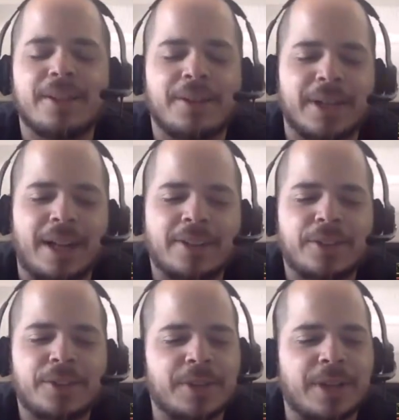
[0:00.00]
uh, okay. I,
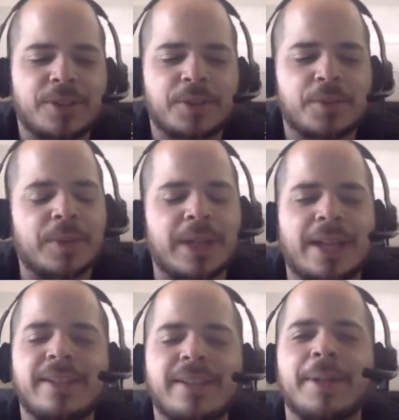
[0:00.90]
I
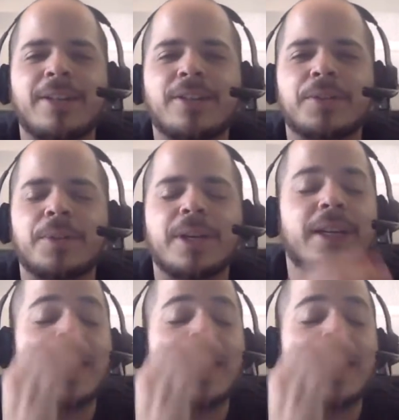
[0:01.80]
God damn it! I swear